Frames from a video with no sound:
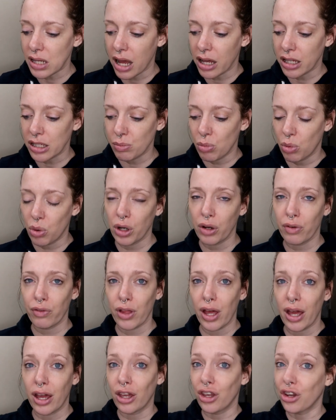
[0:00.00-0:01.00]
as more of
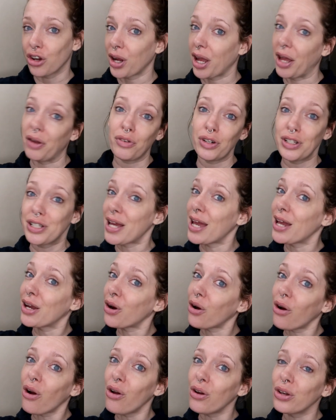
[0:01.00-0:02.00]
like your everyday
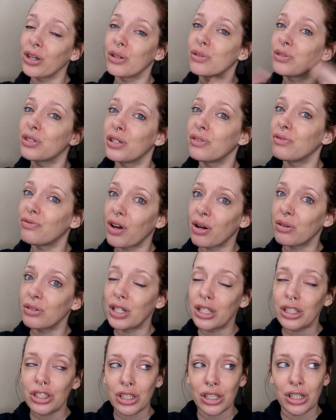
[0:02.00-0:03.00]
girl using
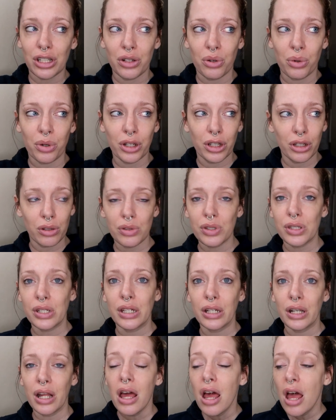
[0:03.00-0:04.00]
foundation or
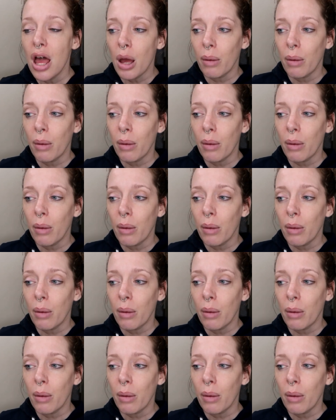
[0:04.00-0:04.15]
using